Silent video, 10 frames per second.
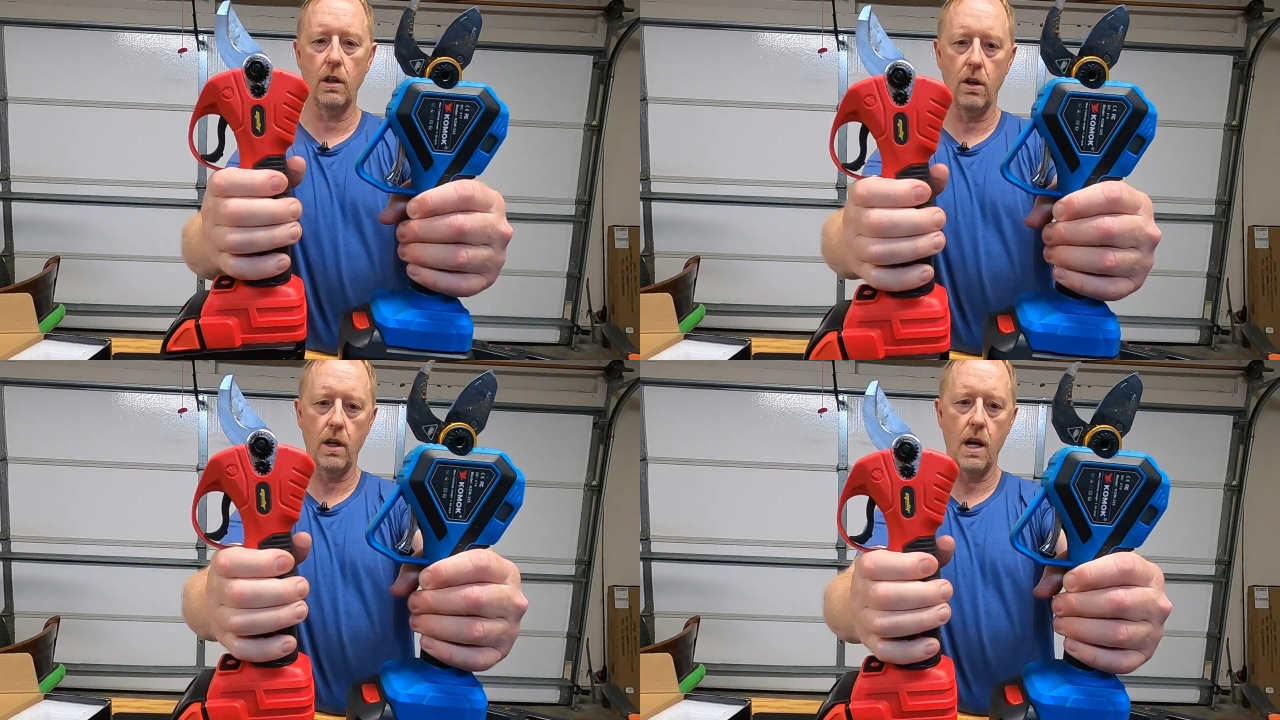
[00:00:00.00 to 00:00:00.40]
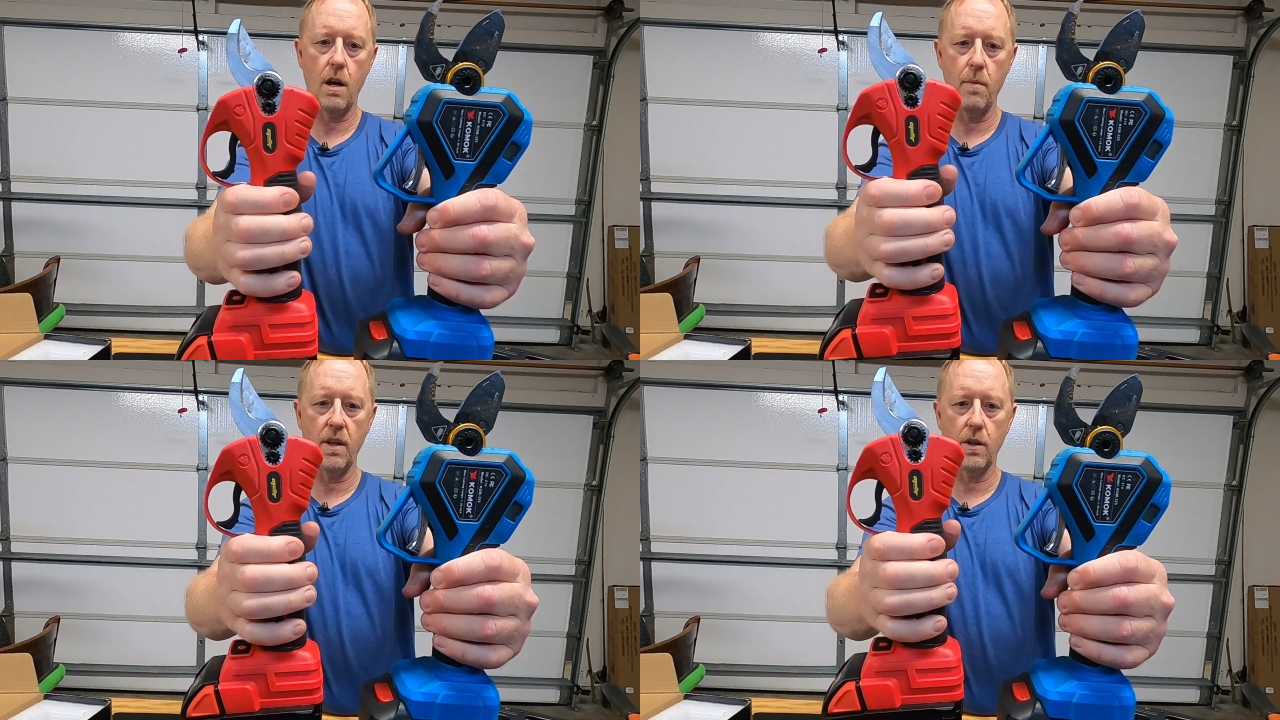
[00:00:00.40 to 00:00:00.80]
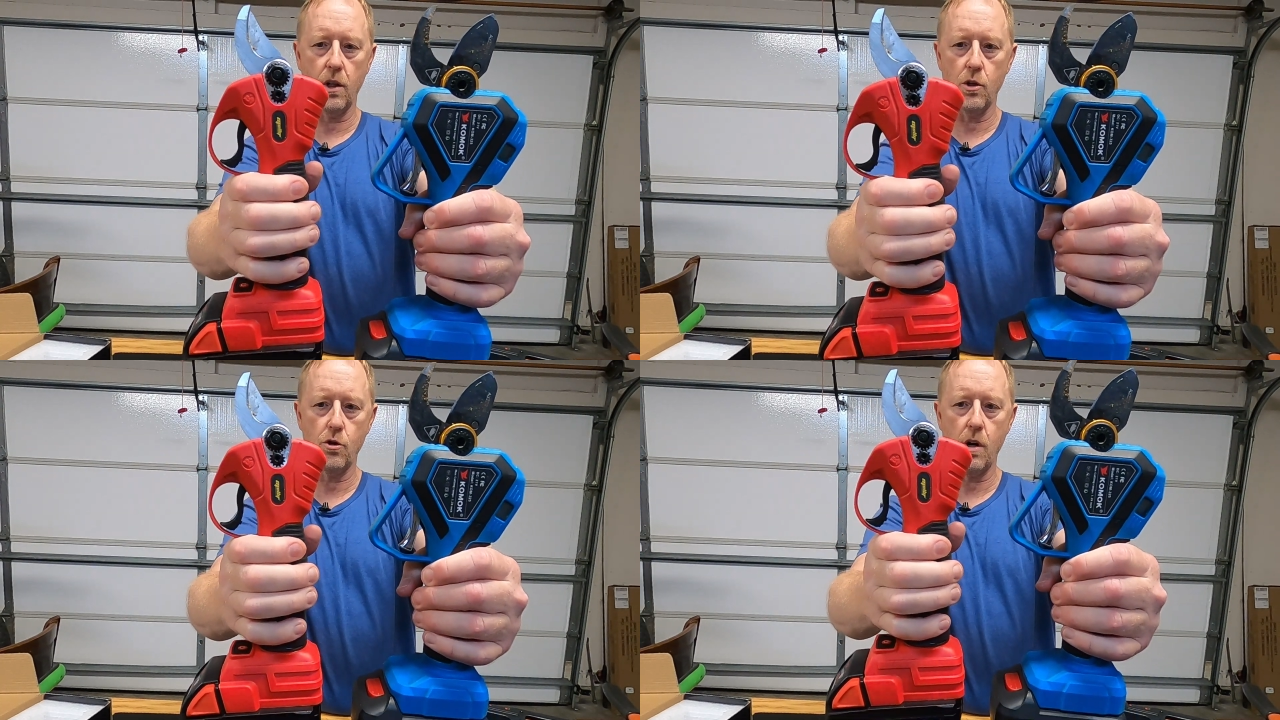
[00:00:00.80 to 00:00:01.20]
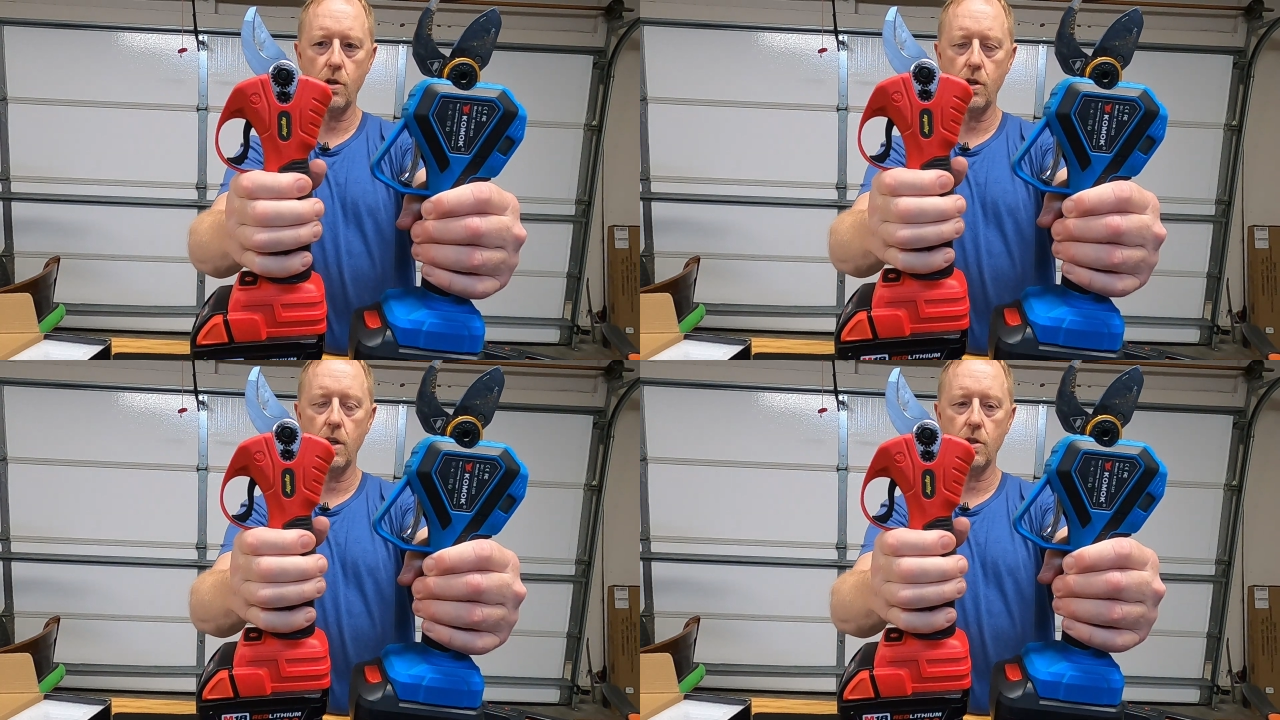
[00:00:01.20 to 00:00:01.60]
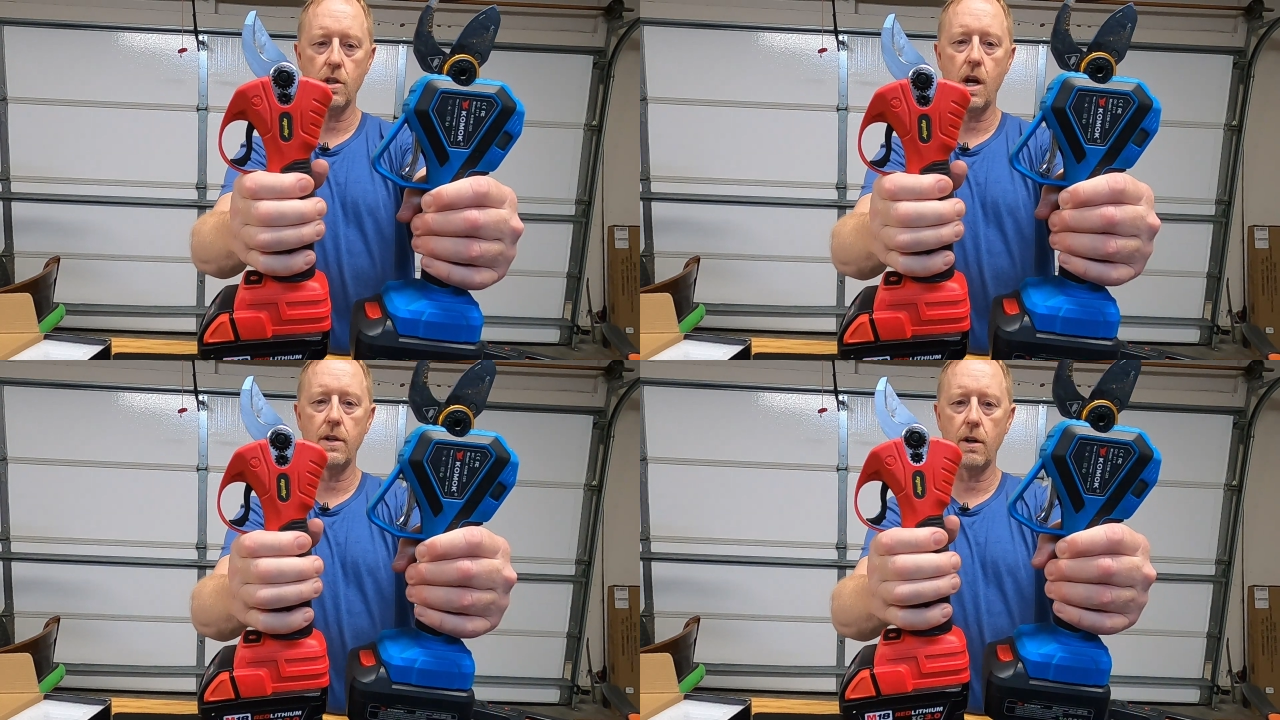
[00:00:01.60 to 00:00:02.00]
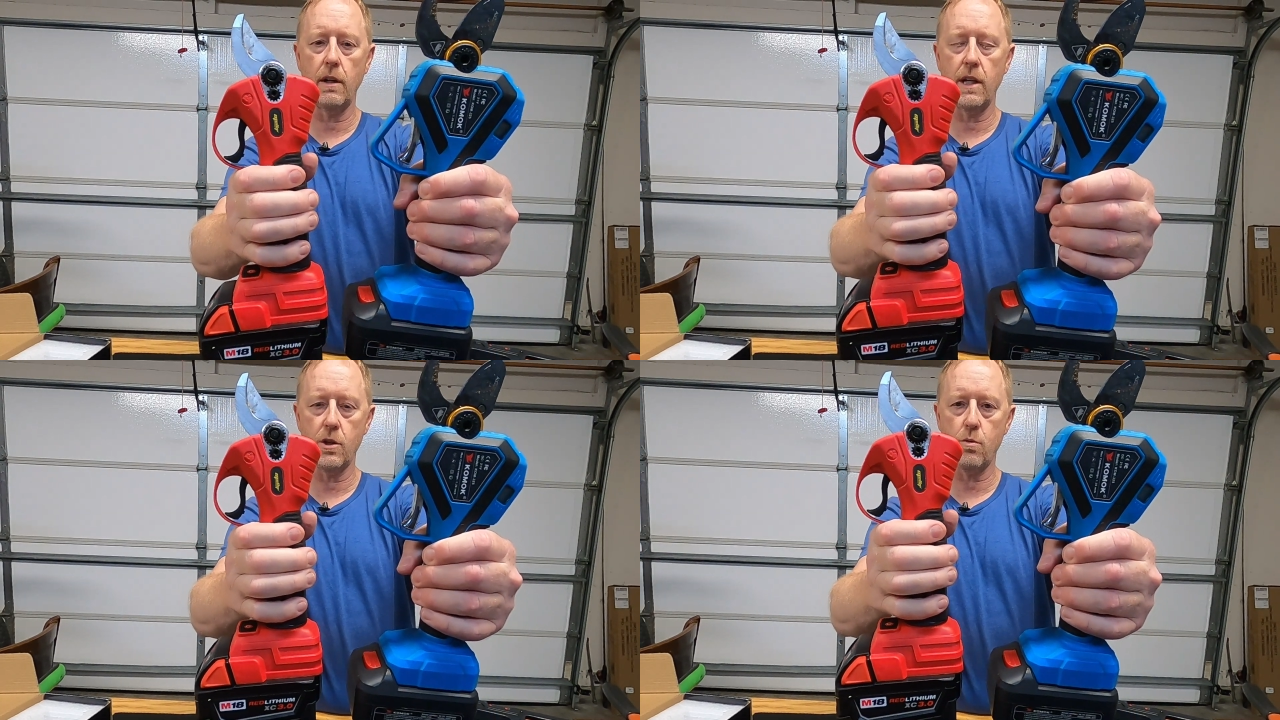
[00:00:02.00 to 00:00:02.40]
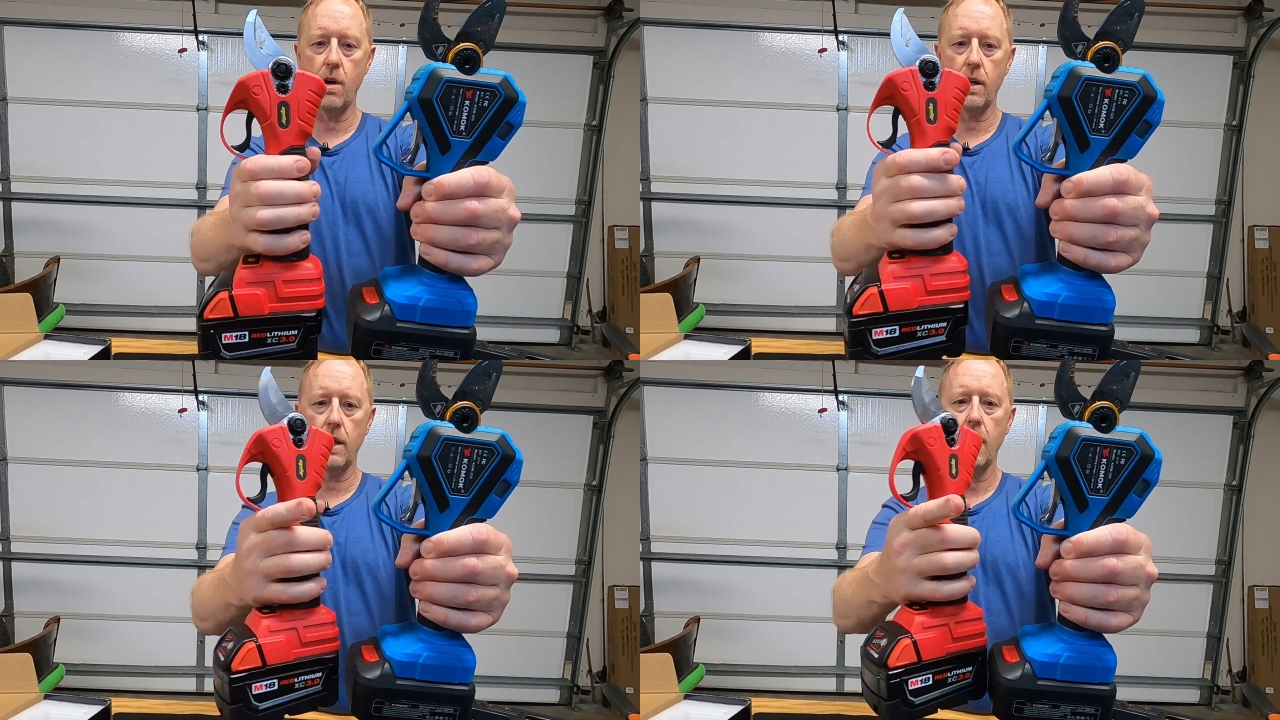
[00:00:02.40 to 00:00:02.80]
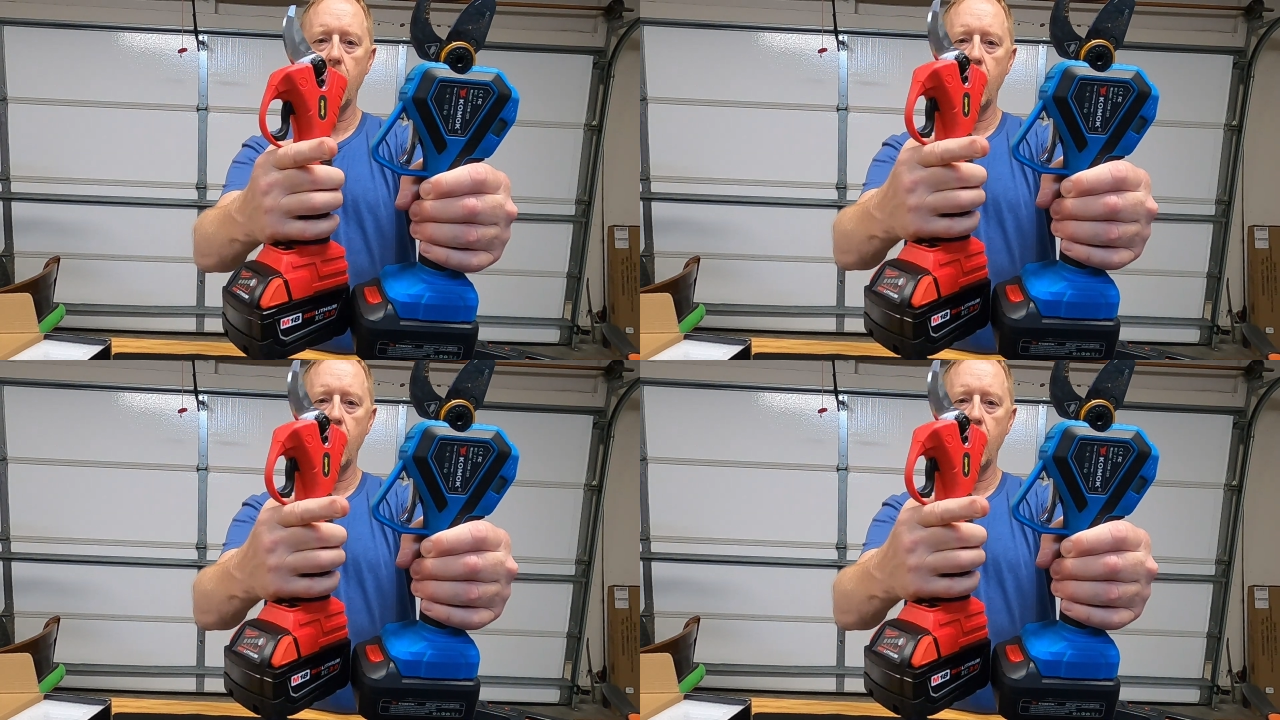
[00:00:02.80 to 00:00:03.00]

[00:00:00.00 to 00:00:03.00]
Look at it. I mean, the construction is not nearly as rugged.